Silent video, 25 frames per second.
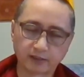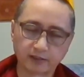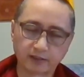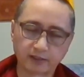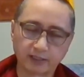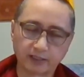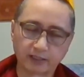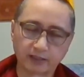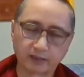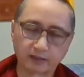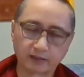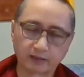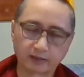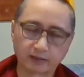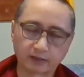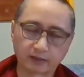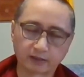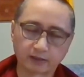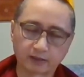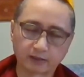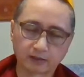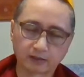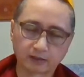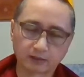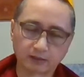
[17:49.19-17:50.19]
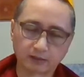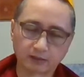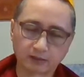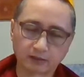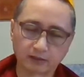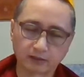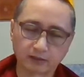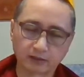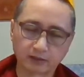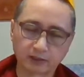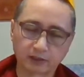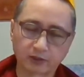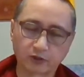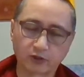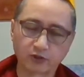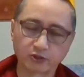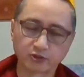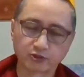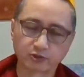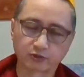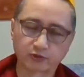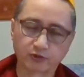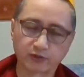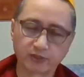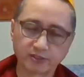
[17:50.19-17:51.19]
then the
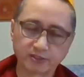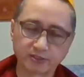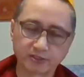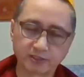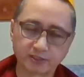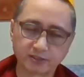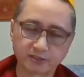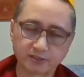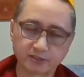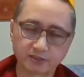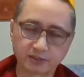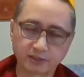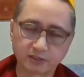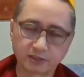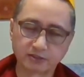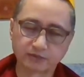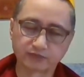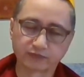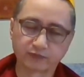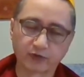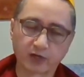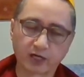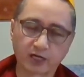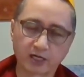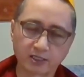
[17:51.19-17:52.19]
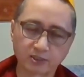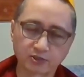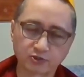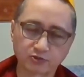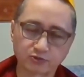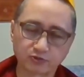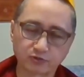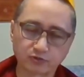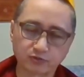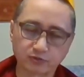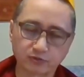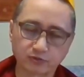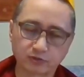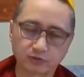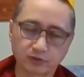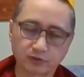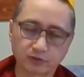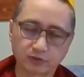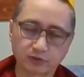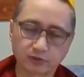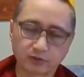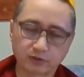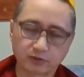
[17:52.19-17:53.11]
consequences is for us to